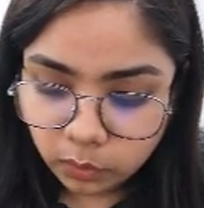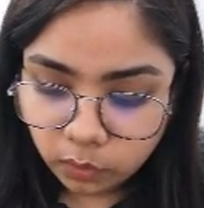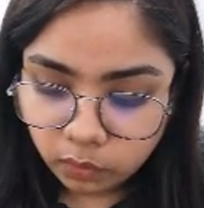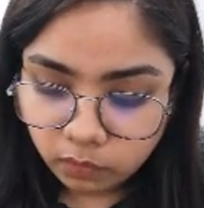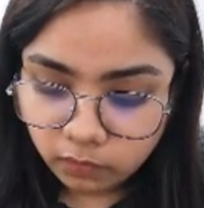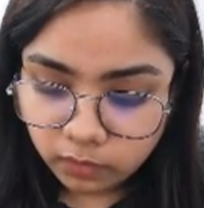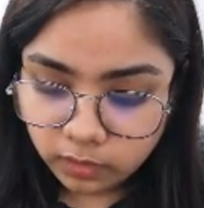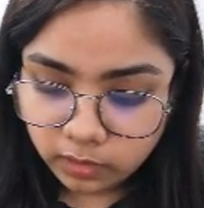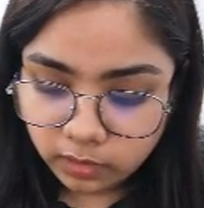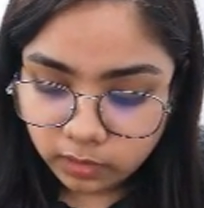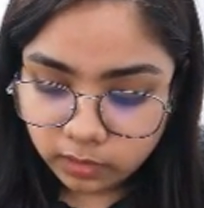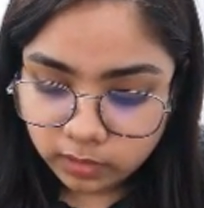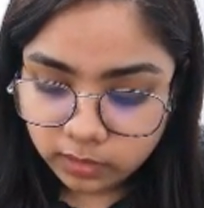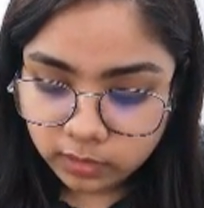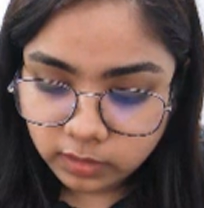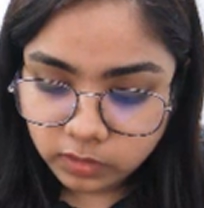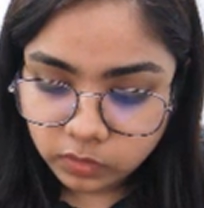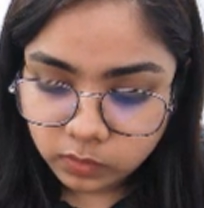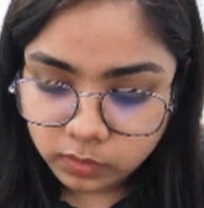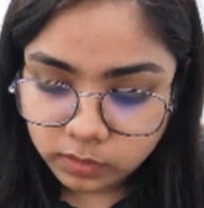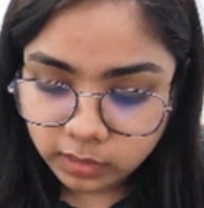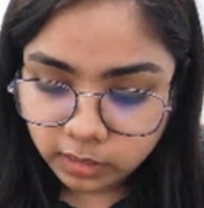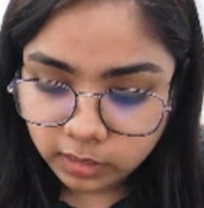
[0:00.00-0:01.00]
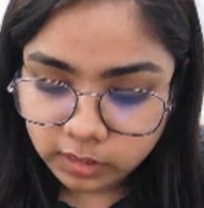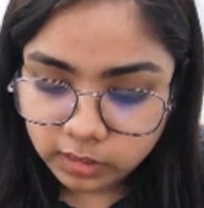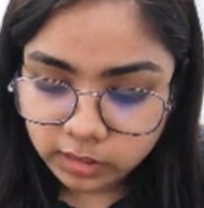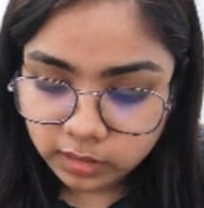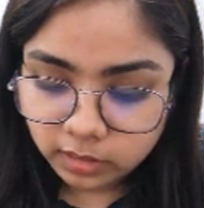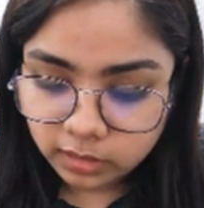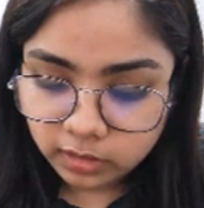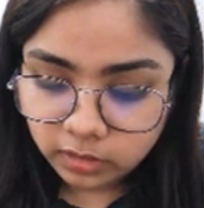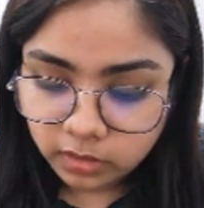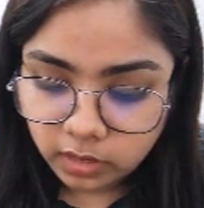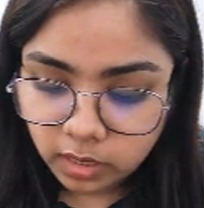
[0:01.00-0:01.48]
Over here, this was
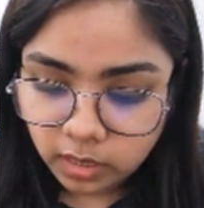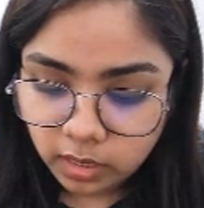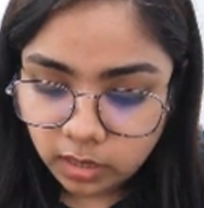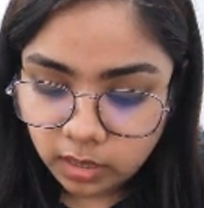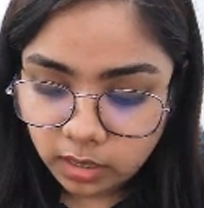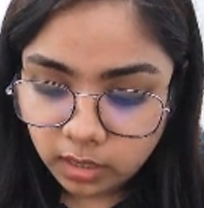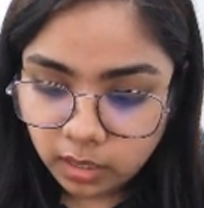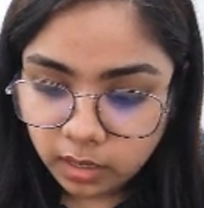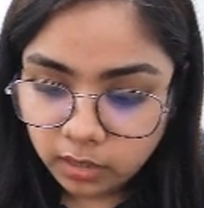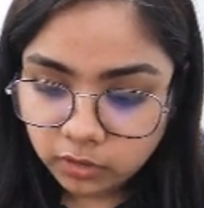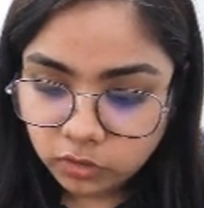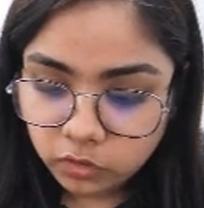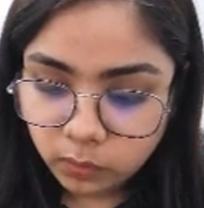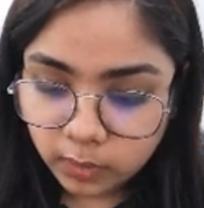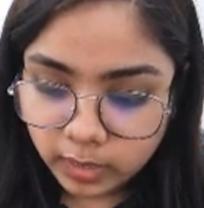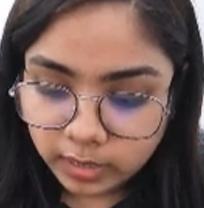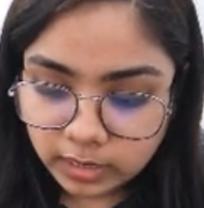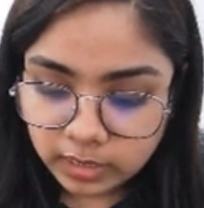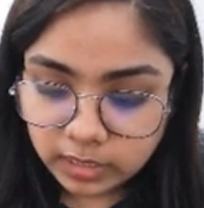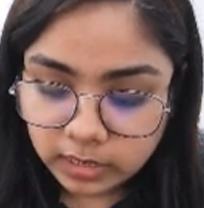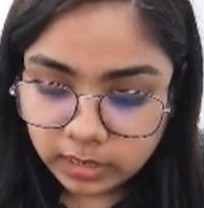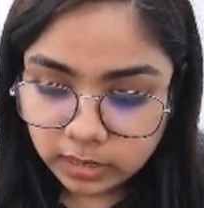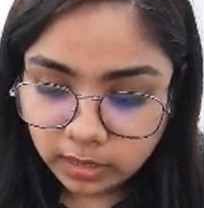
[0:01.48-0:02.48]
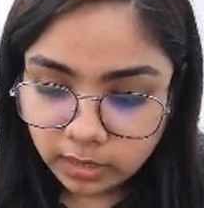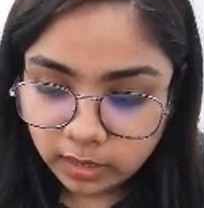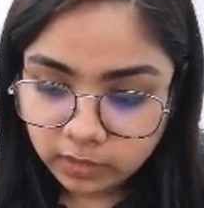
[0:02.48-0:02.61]
actually 20.